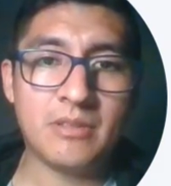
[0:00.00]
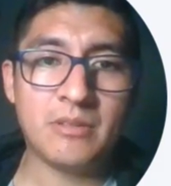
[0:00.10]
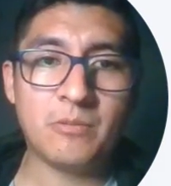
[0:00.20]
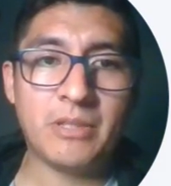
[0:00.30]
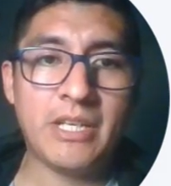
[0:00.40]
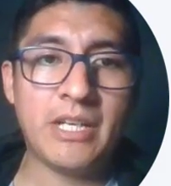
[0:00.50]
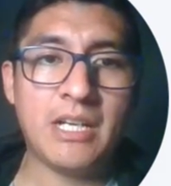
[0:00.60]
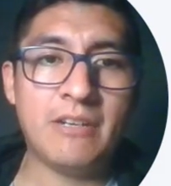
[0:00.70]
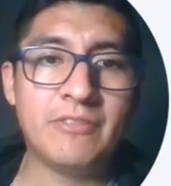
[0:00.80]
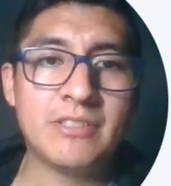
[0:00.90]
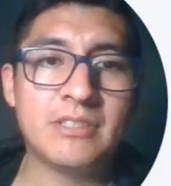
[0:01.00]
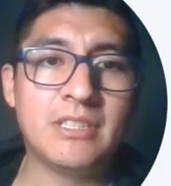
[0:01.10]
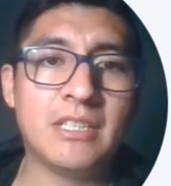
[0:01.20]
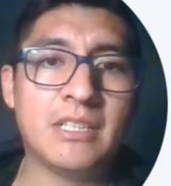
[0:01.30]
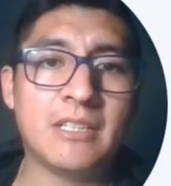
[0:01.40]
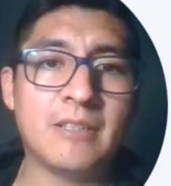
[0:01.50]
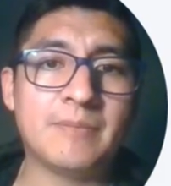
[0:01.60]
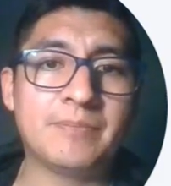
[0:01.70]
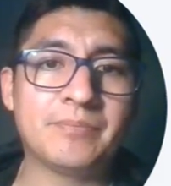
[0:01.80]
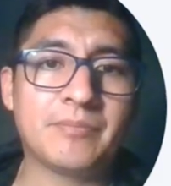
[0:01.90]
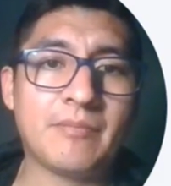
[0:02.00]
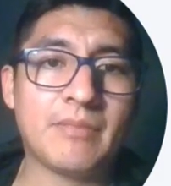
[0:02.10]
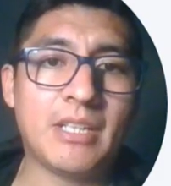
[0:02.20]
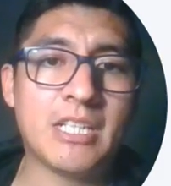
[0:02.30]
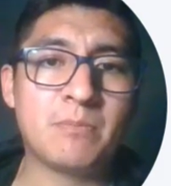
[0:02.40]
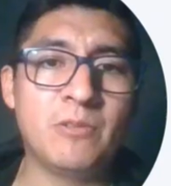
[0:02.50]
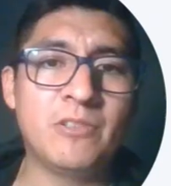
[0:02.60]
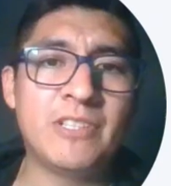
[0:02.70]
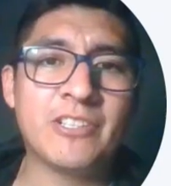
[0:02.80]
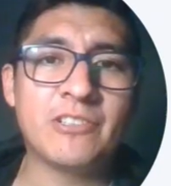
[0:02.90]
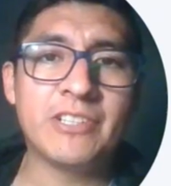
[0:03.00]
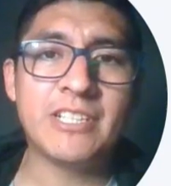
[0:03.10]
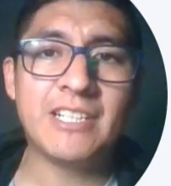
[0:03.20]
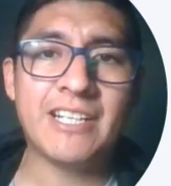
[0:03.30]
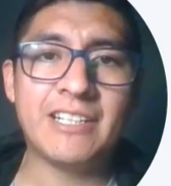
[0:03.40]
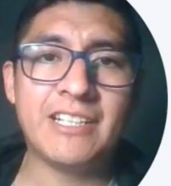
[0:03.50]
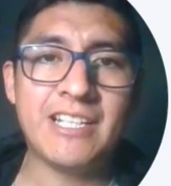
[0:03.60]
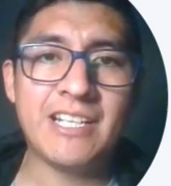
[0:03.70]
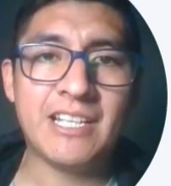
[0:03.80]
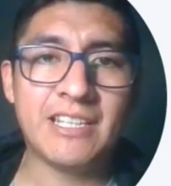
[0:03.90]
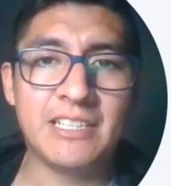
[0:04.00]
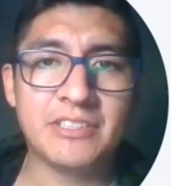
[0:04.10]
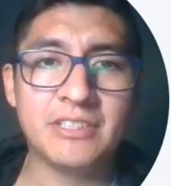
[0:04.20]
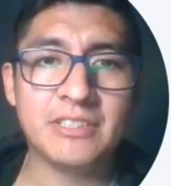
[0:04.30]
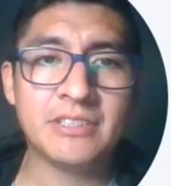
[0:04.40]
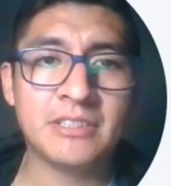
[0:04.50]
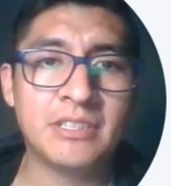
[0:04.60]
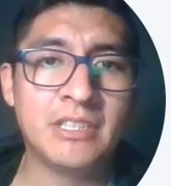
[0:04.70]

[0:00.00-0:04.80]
what I have is the exploratory data analysis,